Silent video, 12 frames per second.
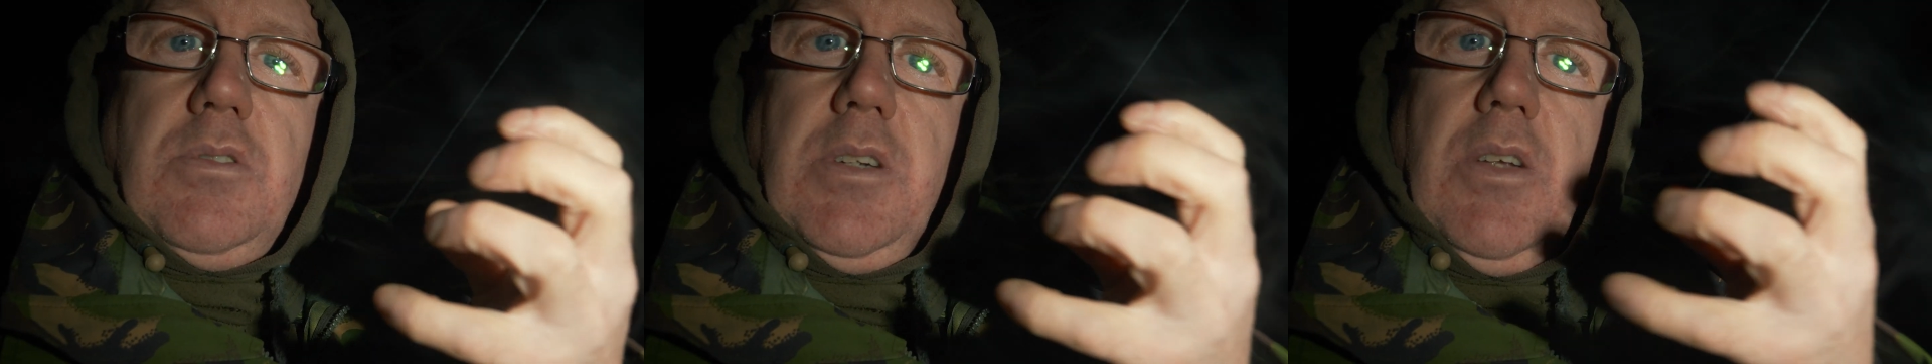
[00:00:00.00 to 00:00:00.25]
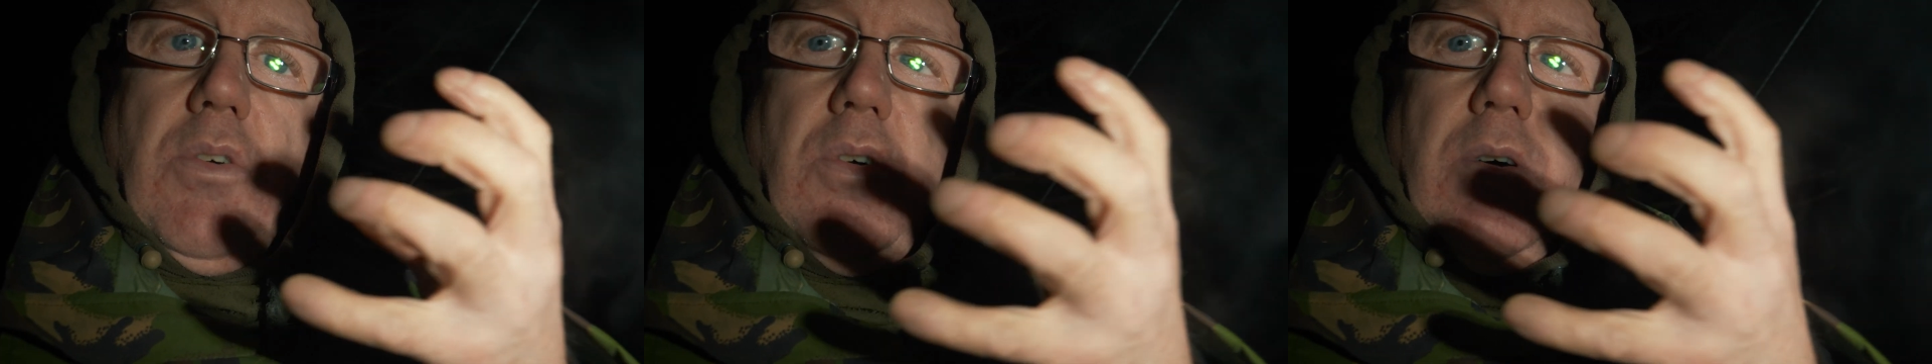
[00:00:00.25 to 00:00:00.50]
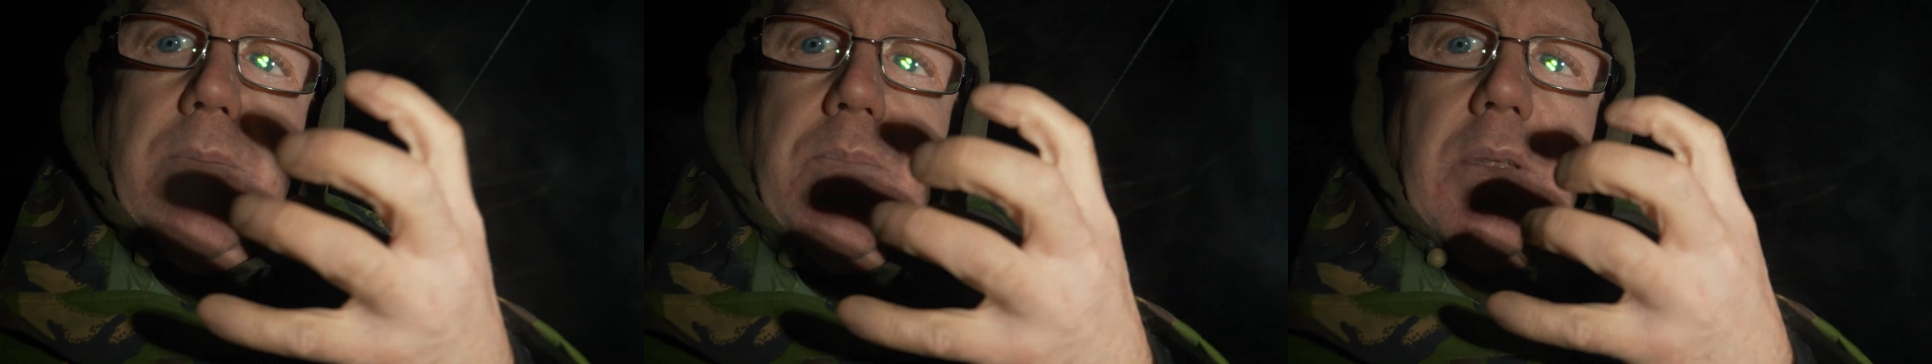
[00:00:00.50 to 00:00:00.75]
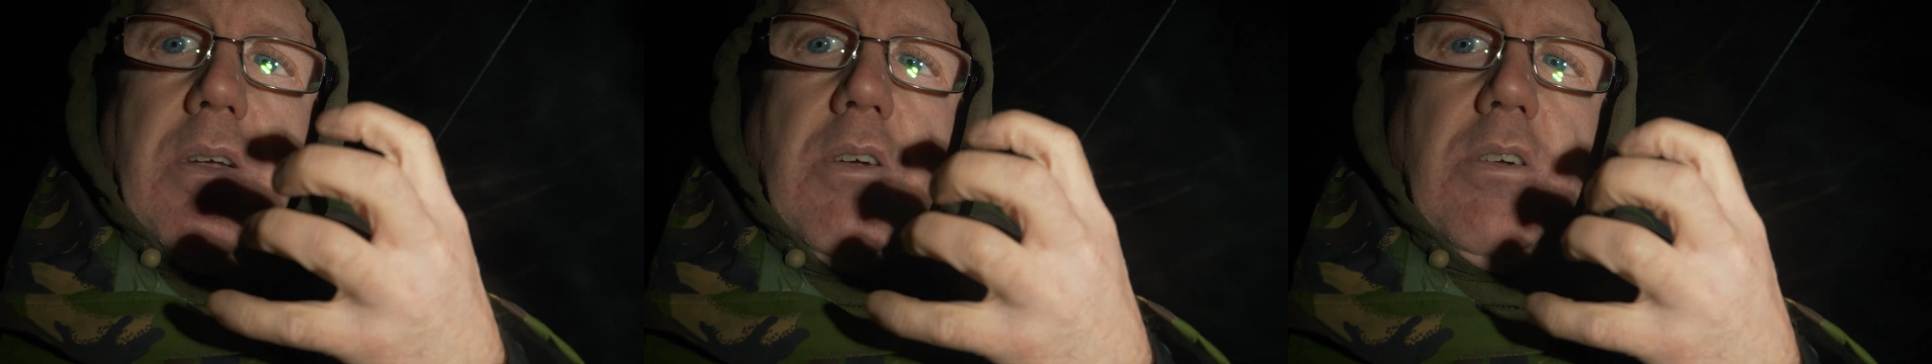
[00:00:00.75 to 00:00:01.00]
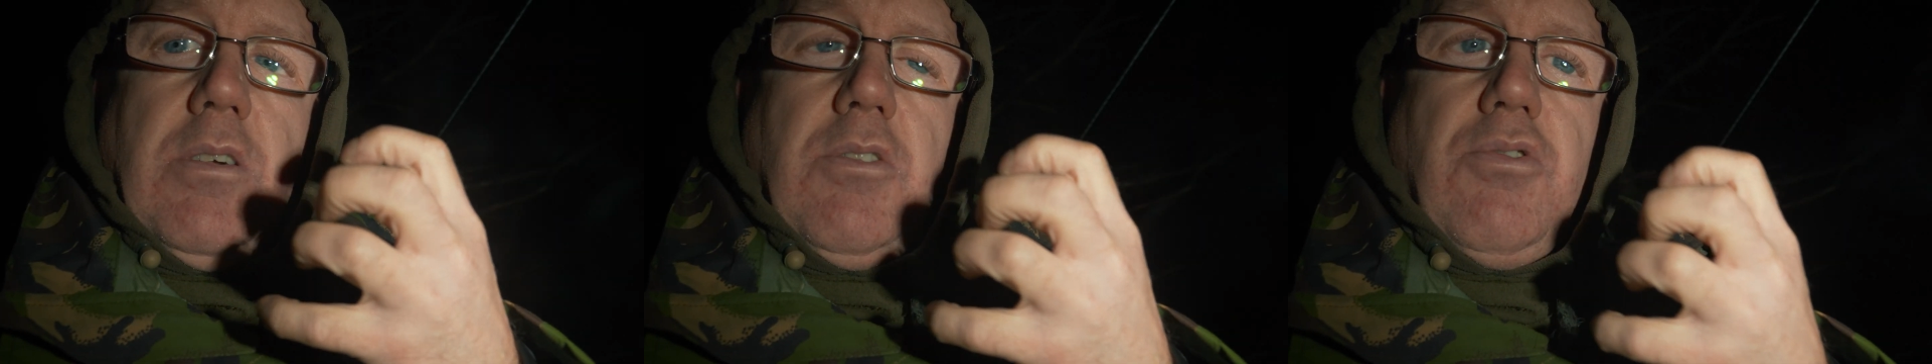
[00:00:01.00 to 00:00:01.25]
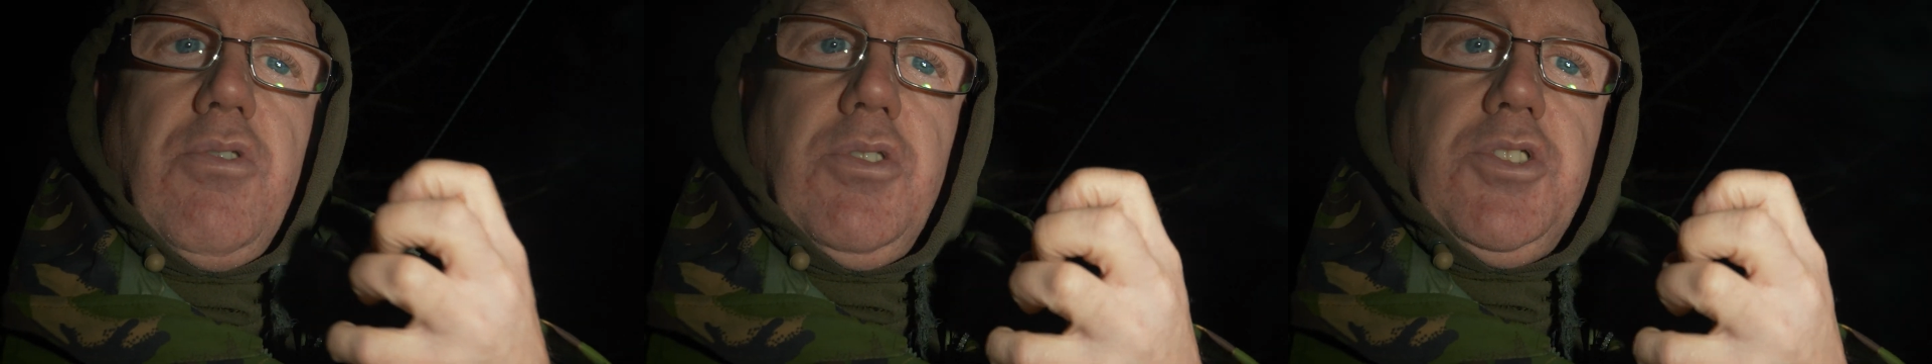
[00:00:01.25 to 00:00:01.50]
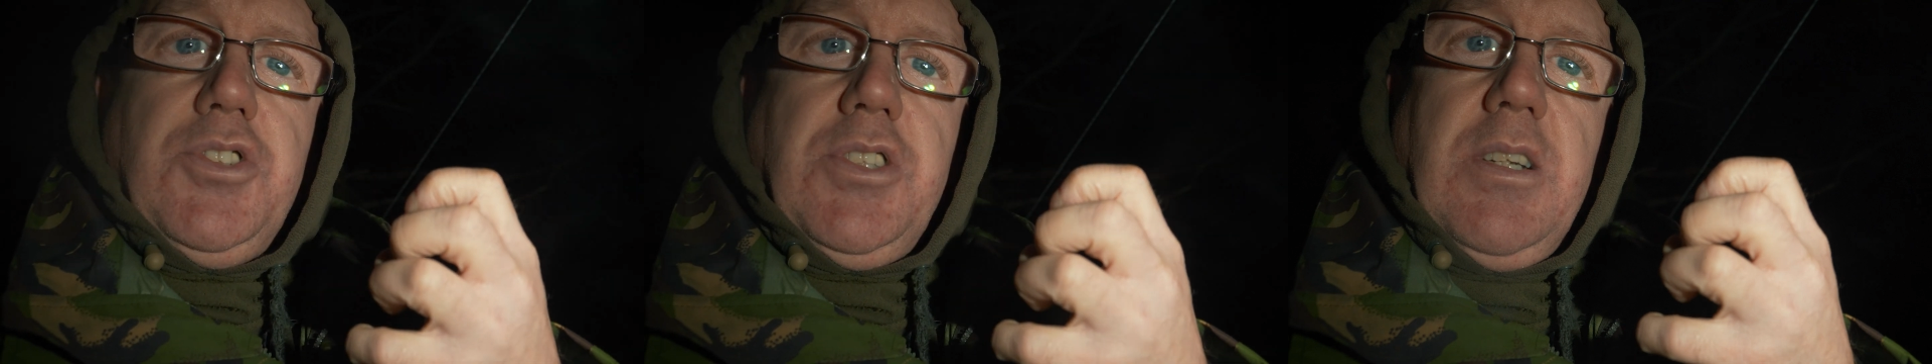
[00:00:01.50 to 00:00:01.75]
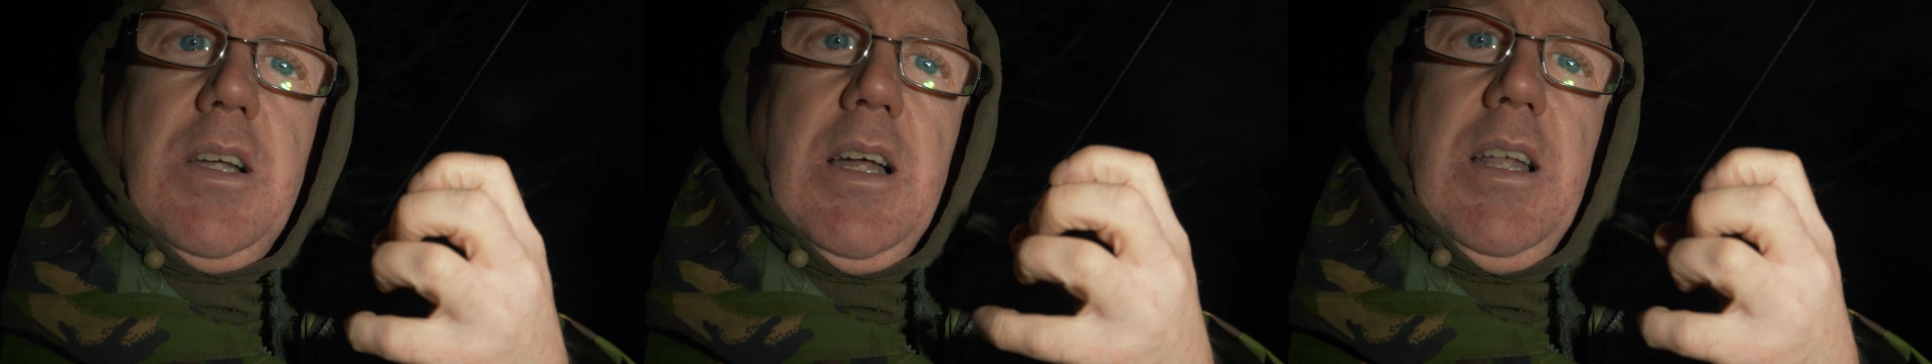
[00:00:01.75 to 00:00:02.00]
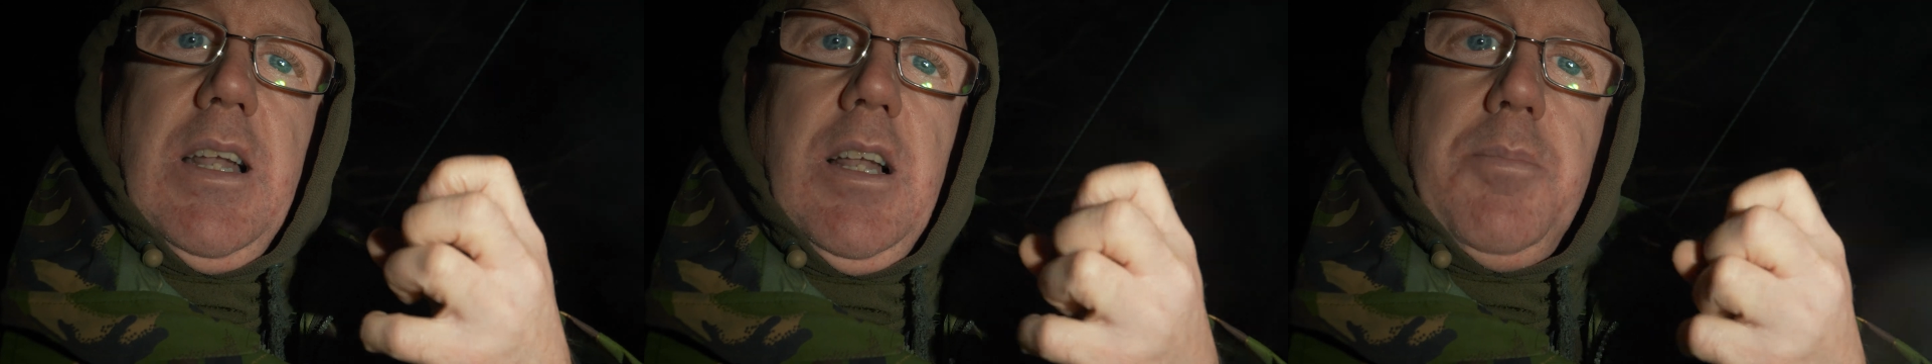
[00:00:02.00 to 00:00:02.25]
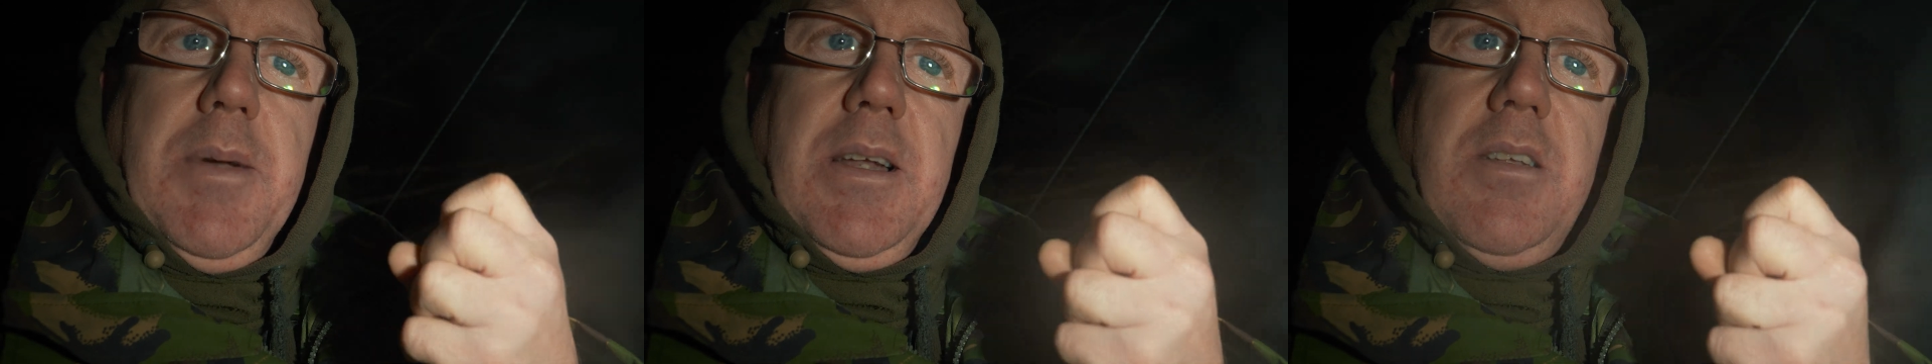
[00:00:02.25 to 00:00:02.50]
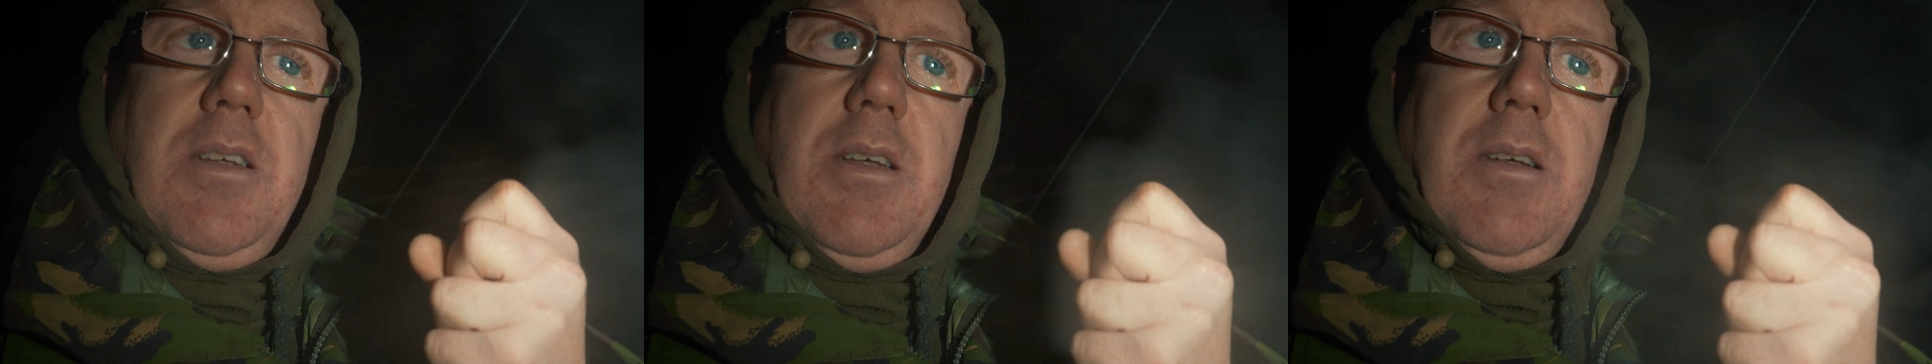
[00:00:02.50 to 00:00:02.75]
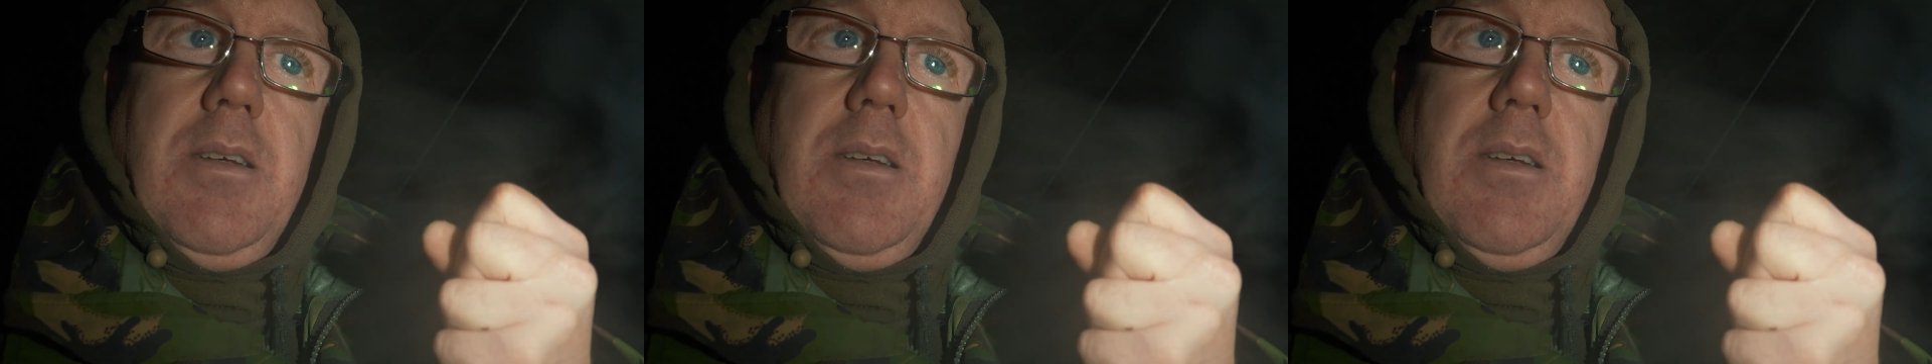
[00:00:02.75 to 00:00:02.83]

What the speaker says: you know, crushed a little bit,